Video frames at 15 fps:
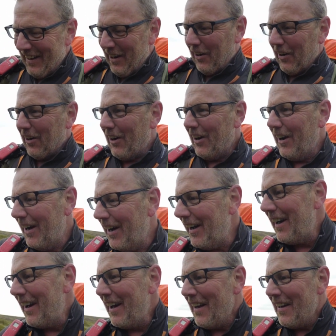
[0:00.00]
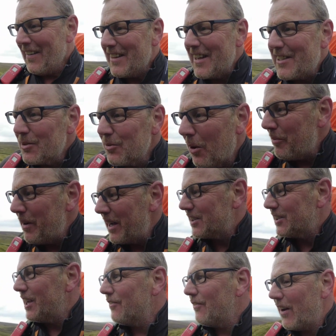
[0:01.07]
Oh, this is what
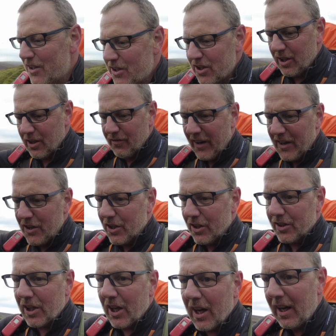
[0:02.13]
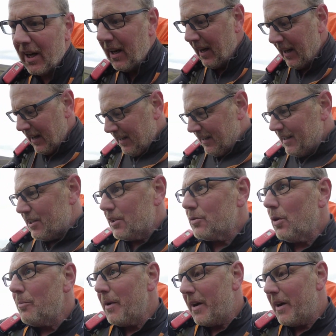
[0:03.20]
makes the adventures. This is what